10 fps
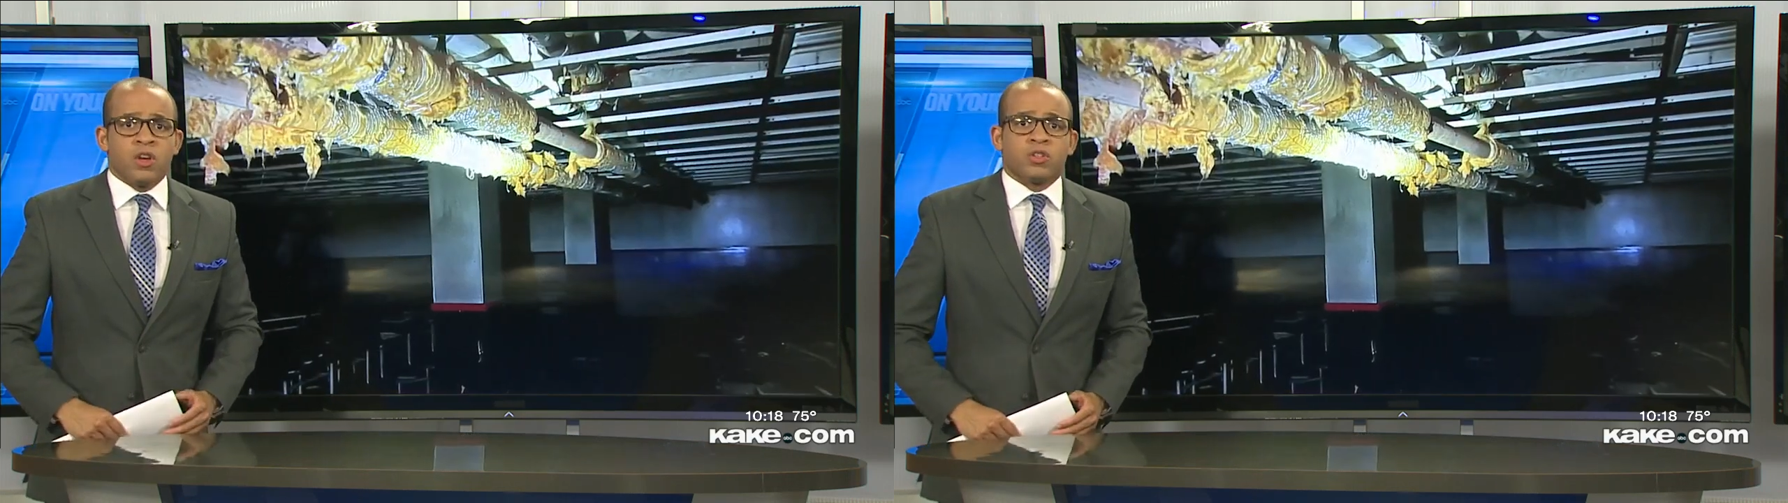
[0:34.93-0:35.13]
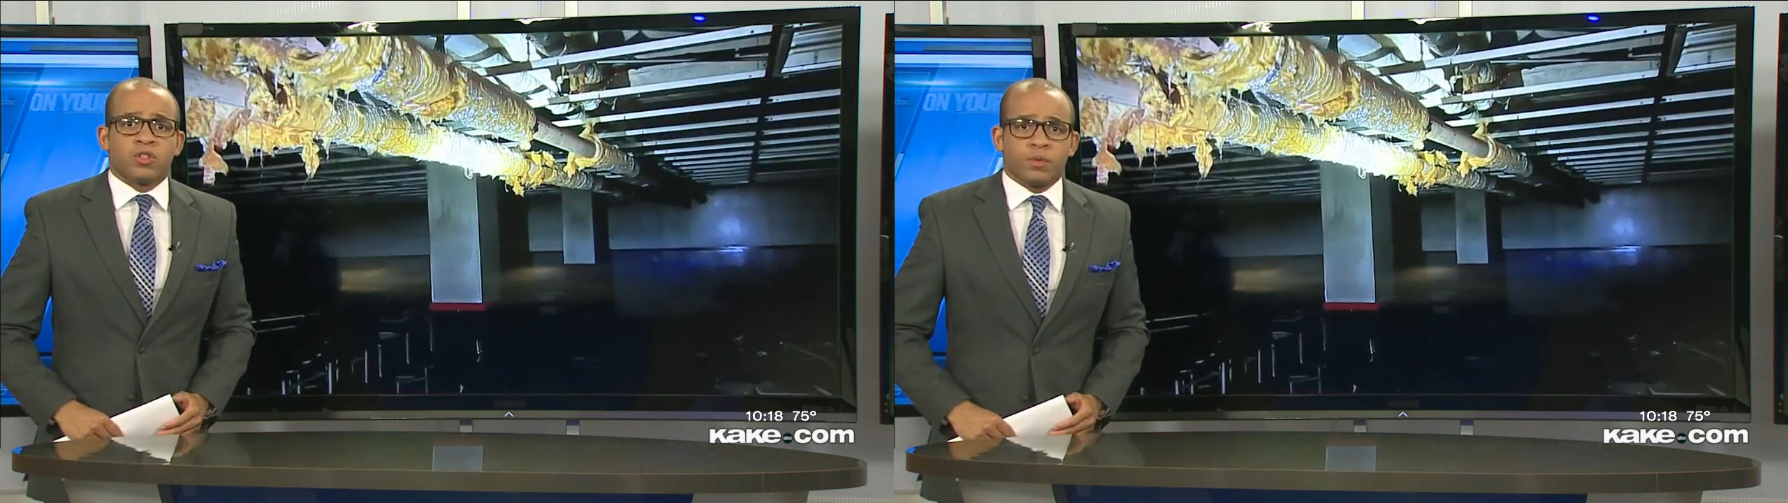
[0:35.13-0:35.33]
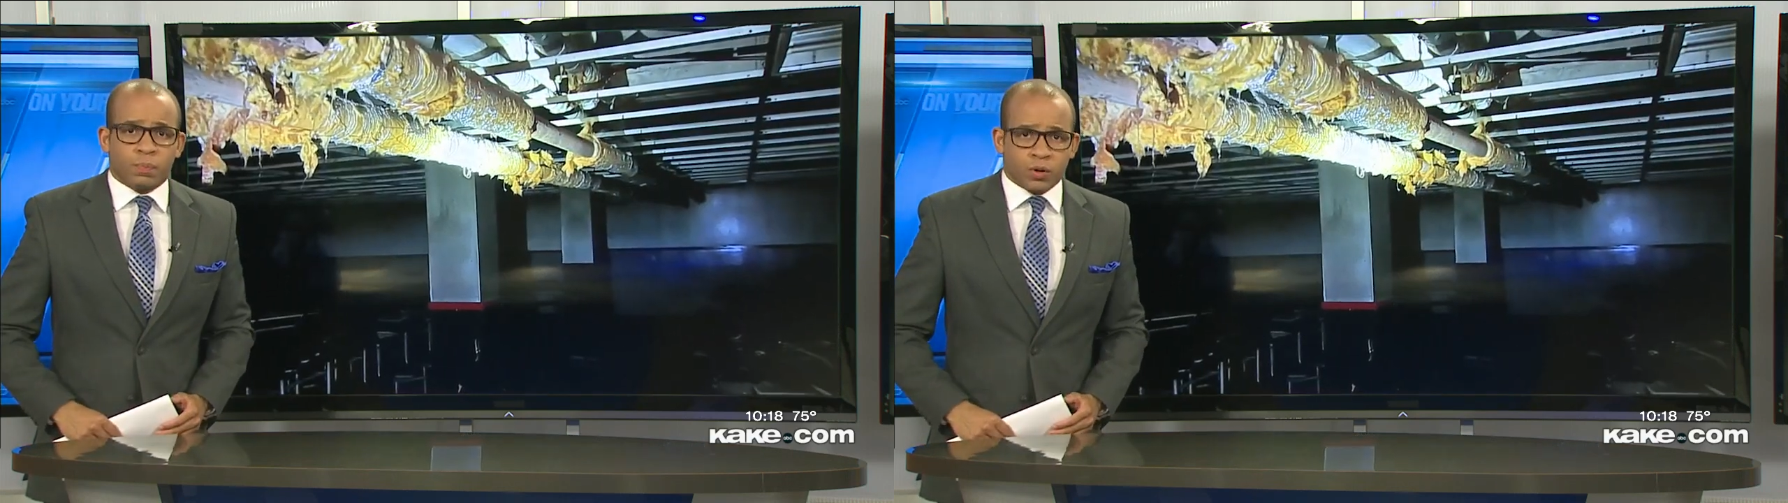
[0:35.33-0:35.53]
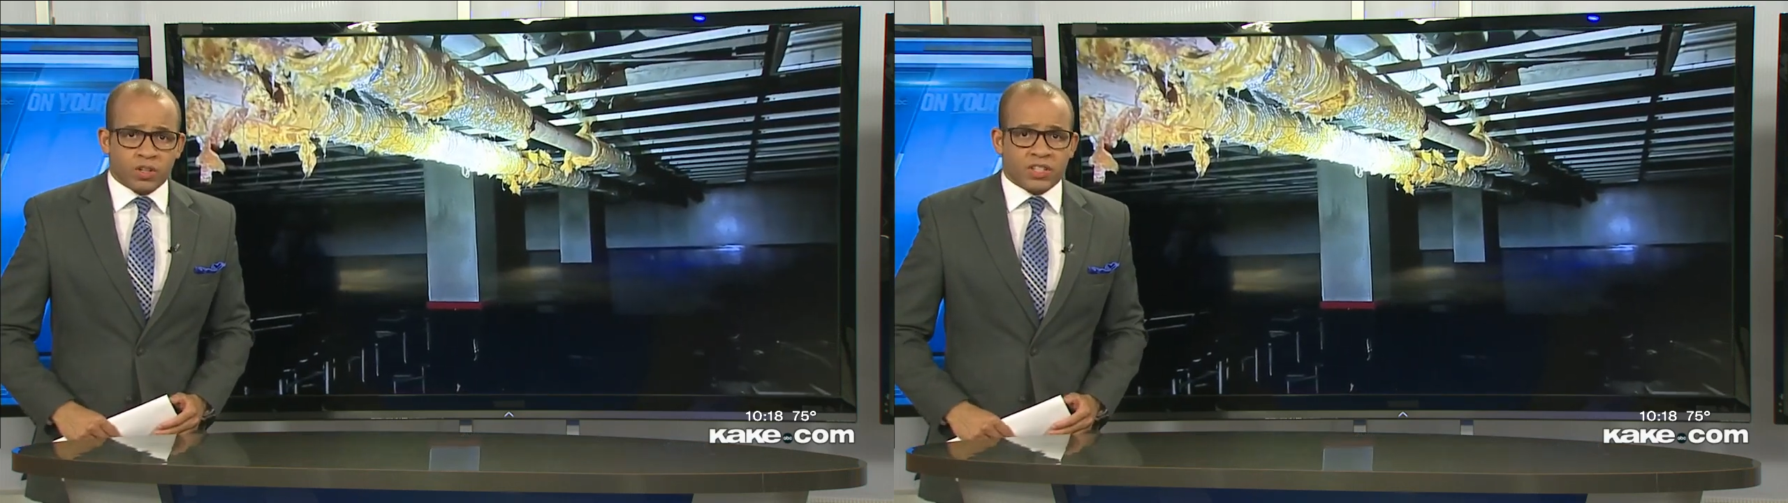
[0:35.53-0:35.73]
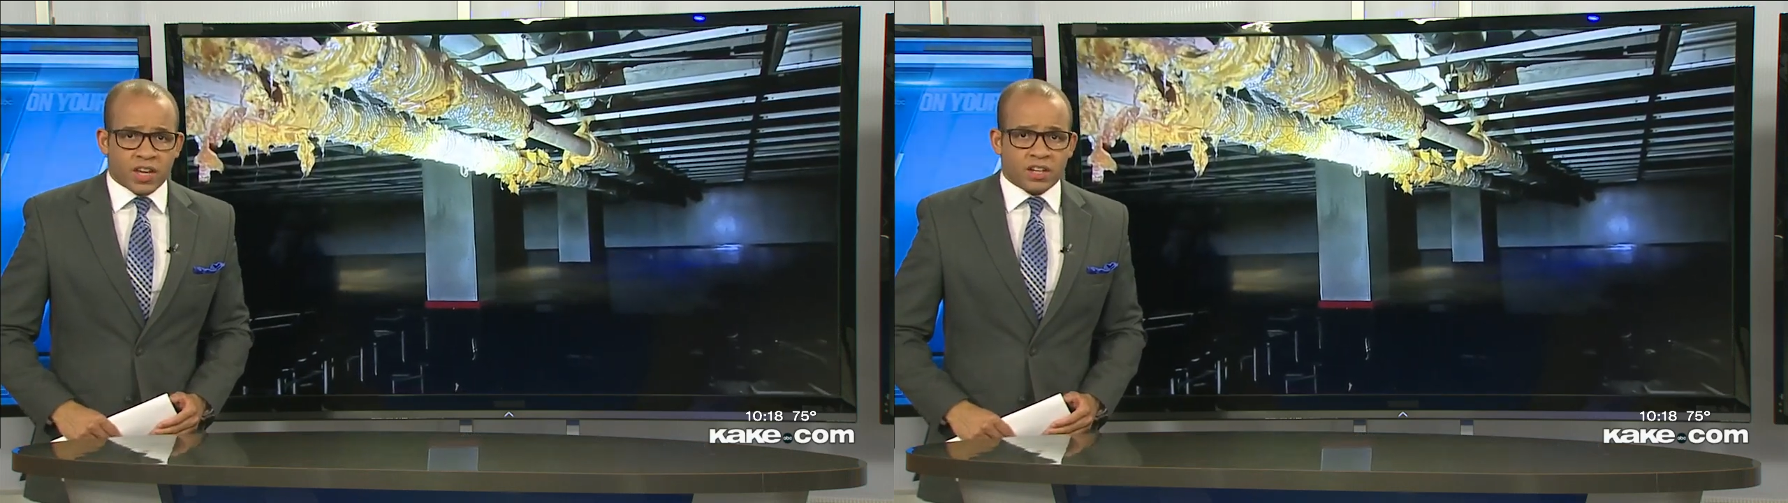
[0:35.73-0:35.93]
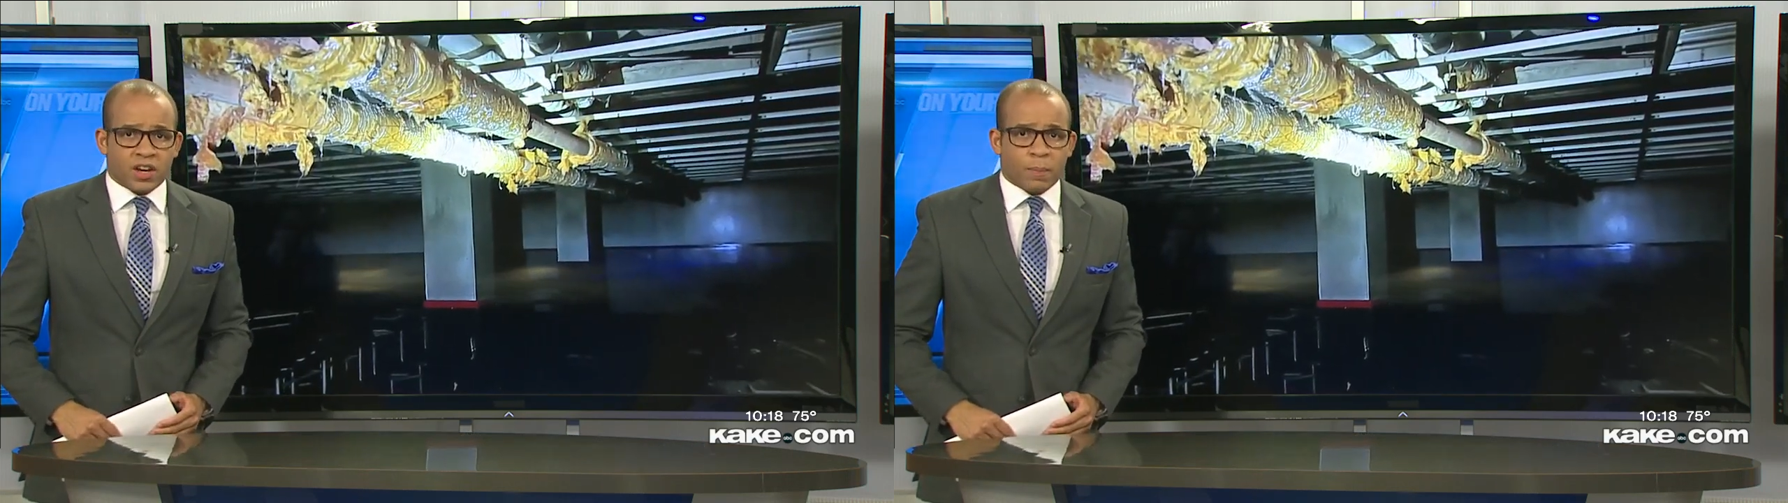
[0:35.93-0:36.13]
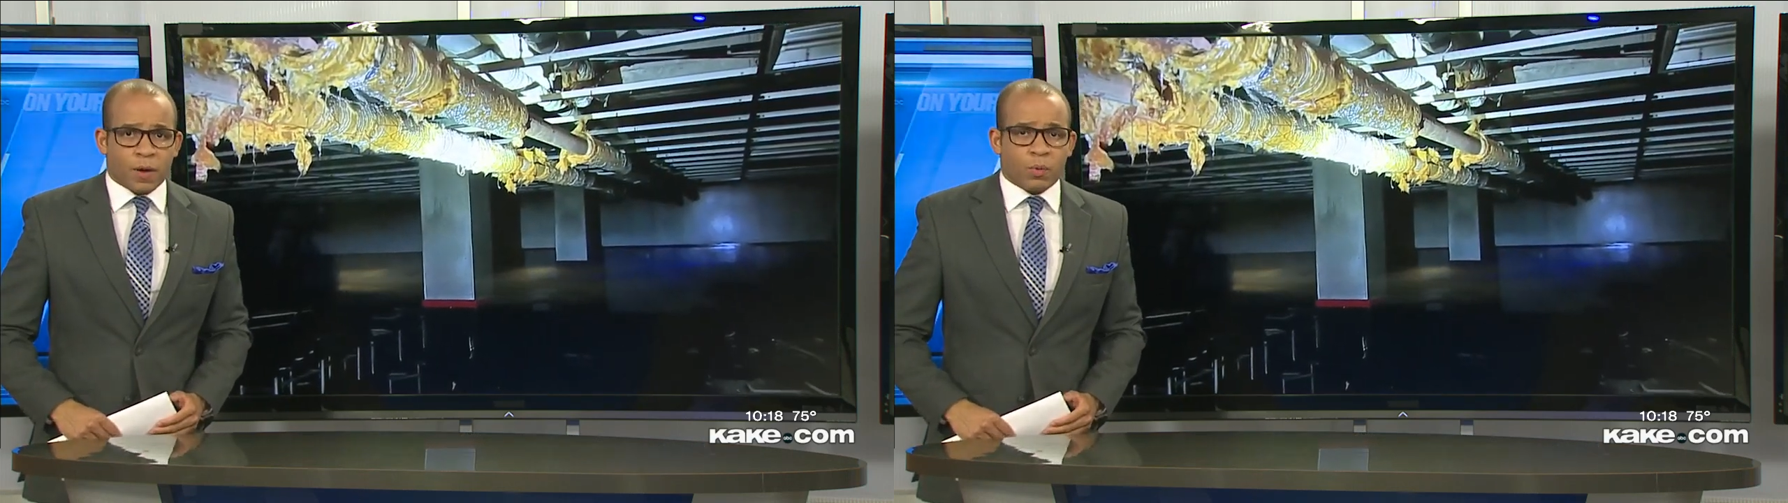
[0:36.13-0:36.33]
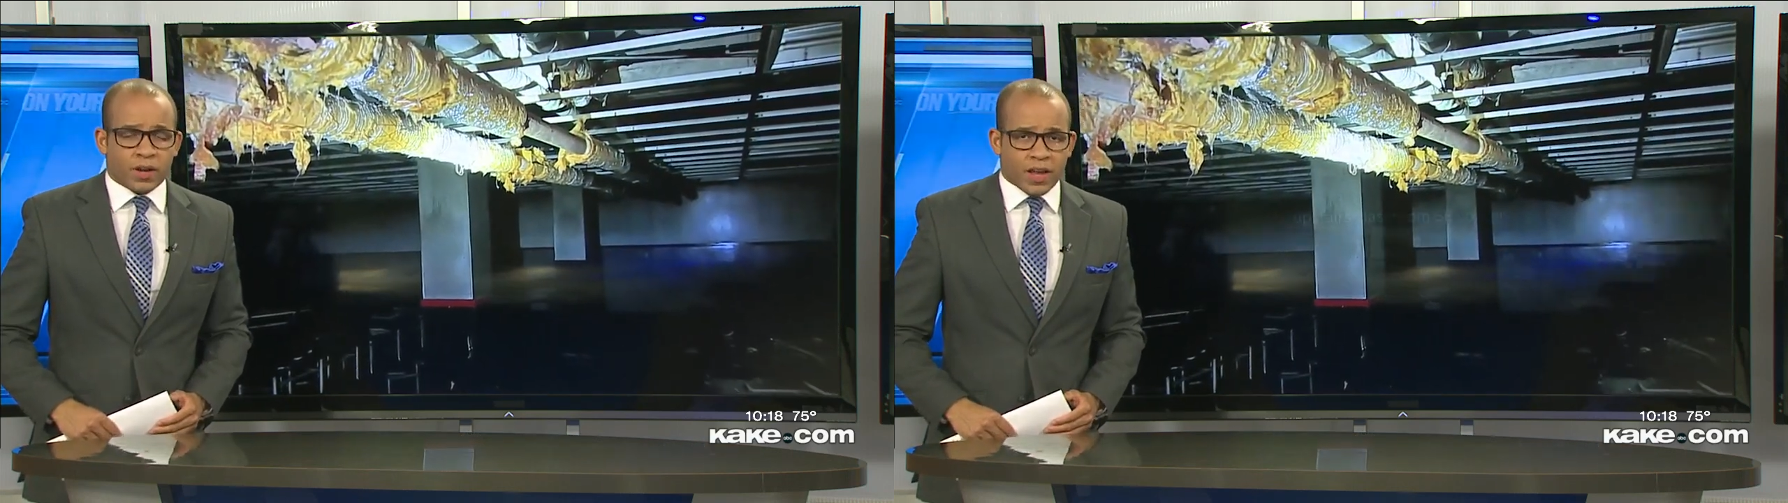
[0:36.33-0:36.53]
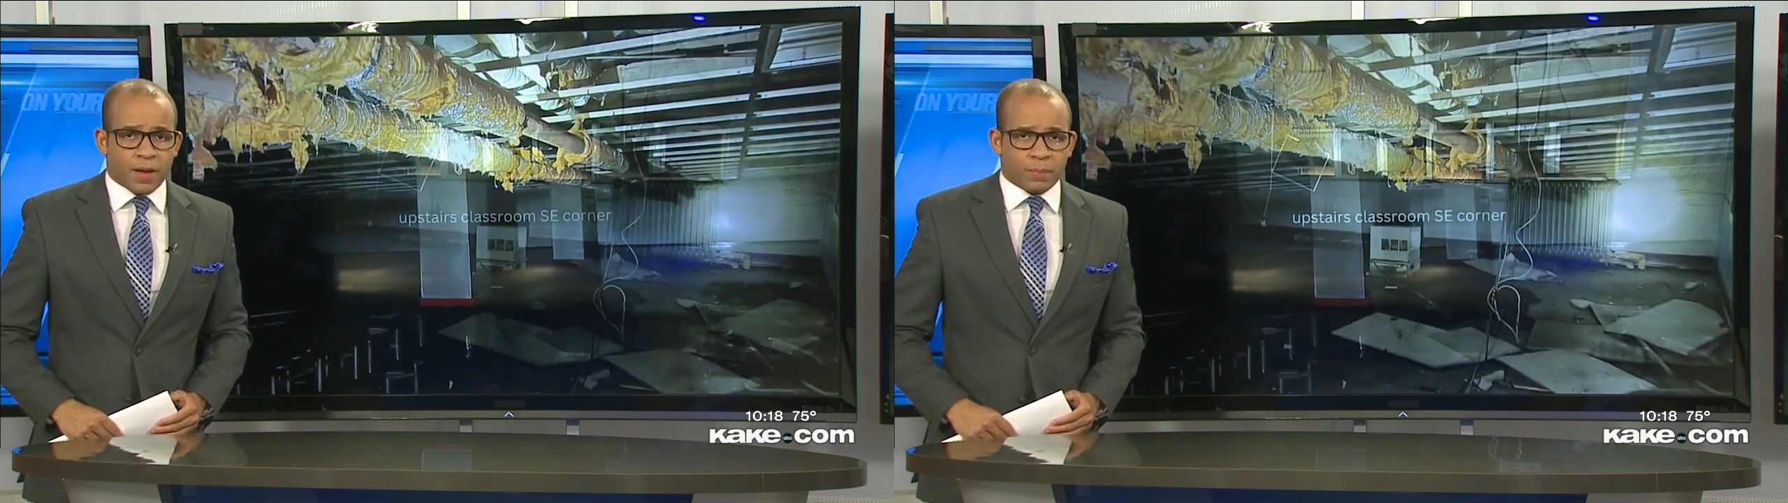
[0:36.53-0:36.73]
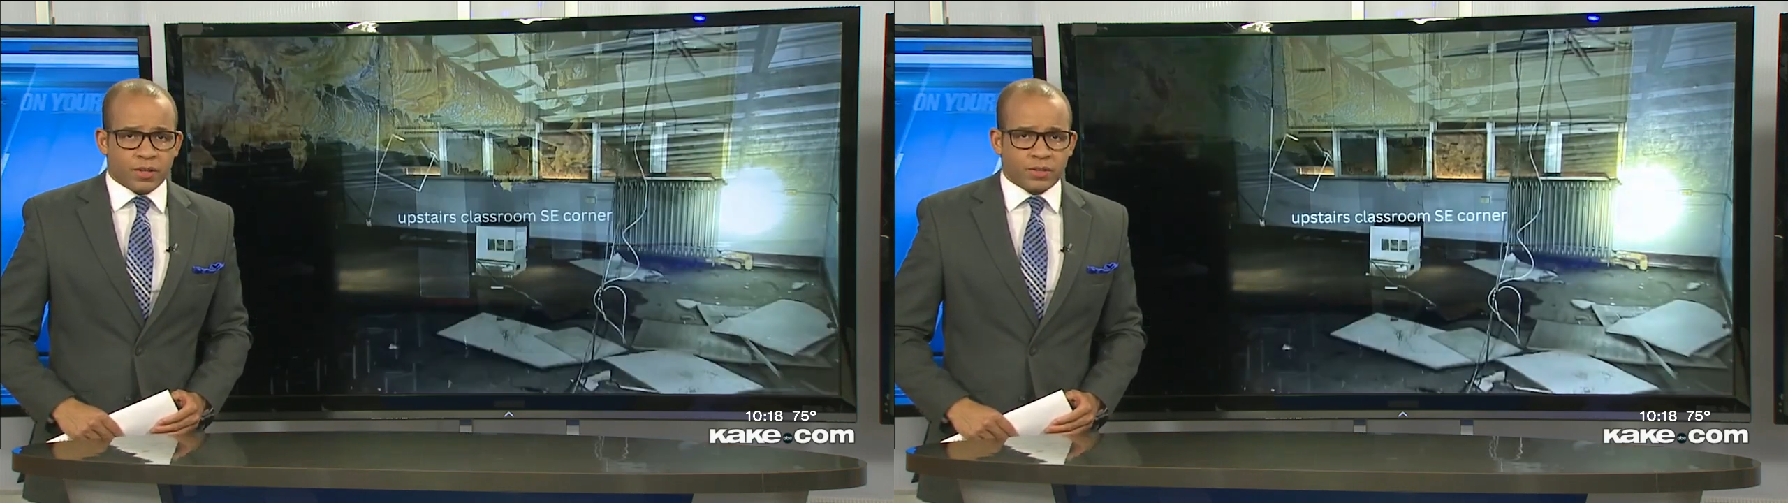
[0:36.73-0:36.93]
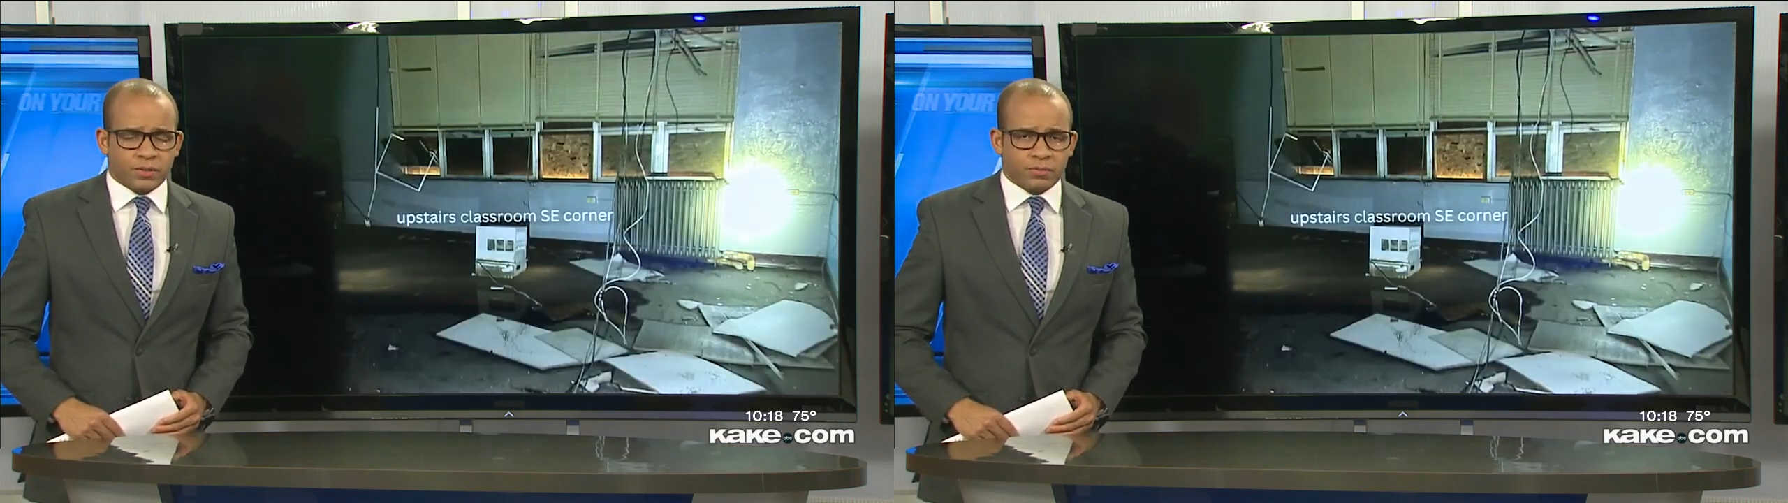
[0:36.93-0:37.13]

superintendent about what happened